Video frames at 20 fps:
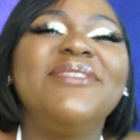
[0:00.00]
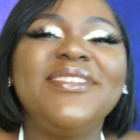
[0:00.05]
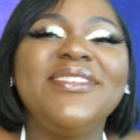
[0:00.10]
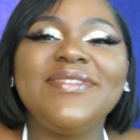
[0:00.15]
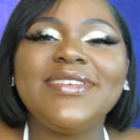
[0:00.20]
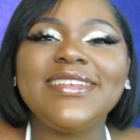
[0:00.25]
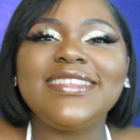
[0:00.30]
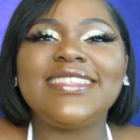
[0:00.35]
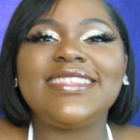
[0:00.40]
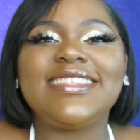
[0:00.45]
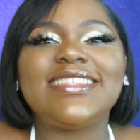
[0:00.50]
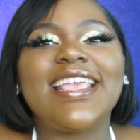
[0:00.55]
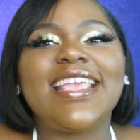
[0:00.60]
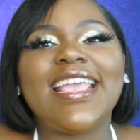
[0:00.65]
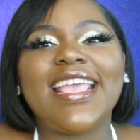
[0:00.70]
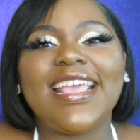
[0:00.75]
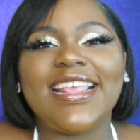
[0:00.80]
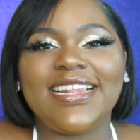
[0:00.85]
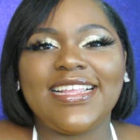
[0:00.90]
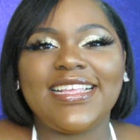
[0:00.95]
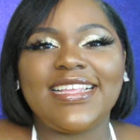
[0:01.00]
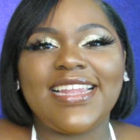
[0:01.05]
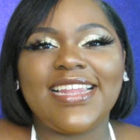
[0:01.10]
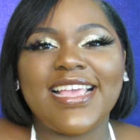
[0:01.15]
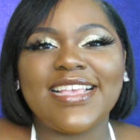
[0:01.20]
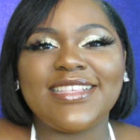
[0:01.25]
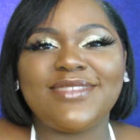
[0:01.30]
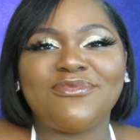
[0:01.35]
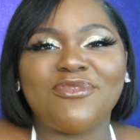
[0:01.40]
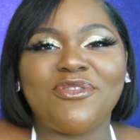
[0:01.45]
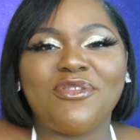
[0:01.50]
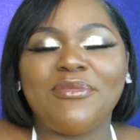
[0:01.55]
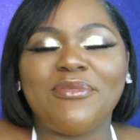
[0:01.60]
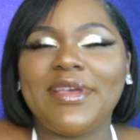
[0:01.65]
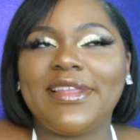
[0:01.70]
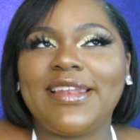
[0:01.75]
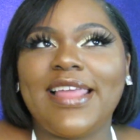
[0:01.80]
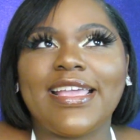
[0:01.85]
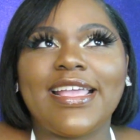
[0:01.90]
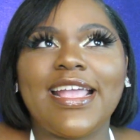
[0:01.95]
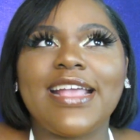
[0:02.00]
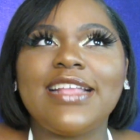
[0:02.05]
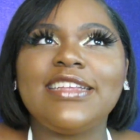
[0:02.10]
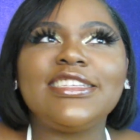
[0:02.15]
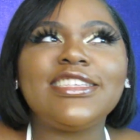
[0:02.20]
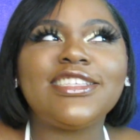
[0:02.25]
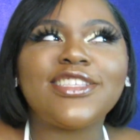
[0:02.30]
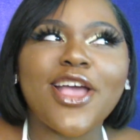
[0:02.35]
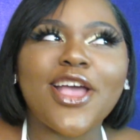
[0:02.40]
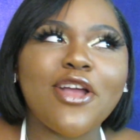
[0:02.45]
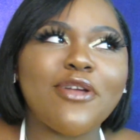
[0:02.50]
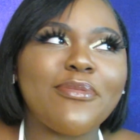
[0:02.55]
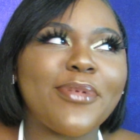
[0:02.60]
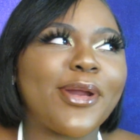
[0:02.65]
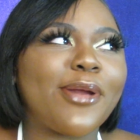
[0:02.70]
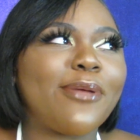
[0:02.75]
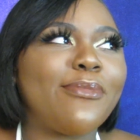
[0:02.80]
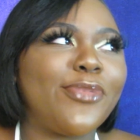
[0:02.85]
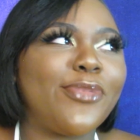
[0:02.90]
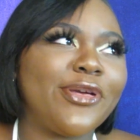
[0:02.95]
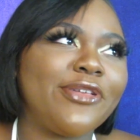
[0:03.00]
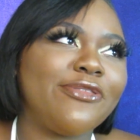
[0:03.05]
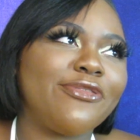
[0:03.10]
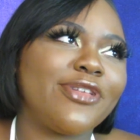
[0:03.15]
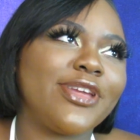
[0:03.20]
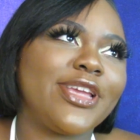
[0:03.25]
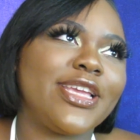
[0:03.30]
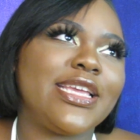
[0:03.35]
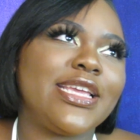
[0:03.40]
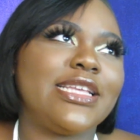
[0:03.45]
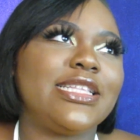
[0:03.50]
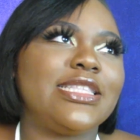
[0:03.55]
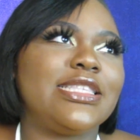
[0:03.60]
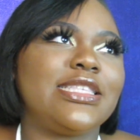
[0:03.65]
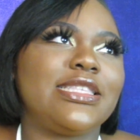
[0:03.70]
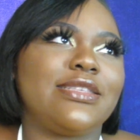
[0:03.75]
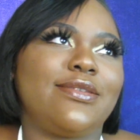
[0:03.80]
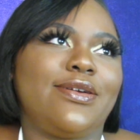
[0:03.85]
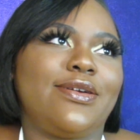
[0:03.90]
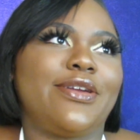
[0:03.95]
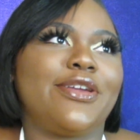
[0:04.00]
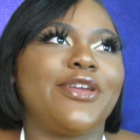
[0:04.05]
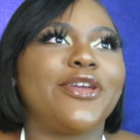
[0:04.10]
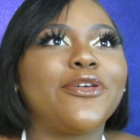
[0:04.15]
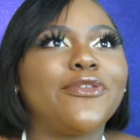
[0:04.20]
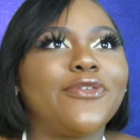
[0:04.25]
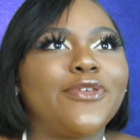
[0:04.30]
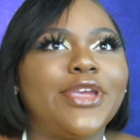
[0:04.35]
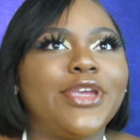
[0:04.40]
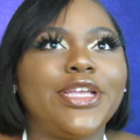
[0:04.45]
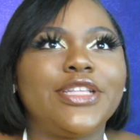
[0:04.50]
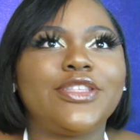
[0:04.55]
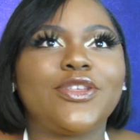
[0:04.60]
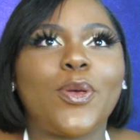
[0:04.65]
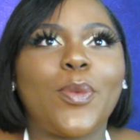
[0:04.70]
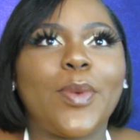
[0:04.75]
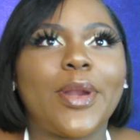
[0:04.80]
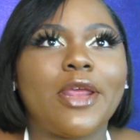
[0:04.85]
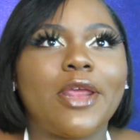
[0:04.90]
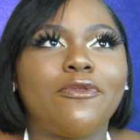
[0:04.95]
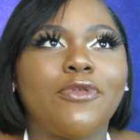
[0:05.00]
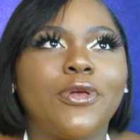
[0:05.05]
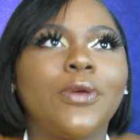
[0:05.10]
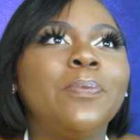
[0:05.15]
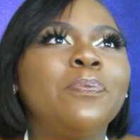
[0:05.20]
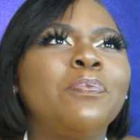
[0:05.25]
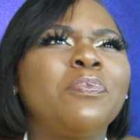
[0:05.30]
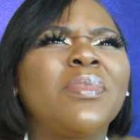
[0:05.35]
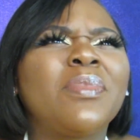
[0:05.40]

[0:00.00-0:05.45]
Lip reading: would sit in the classroom and like kind of just talk about our boyfriends or girlfriends or whatever.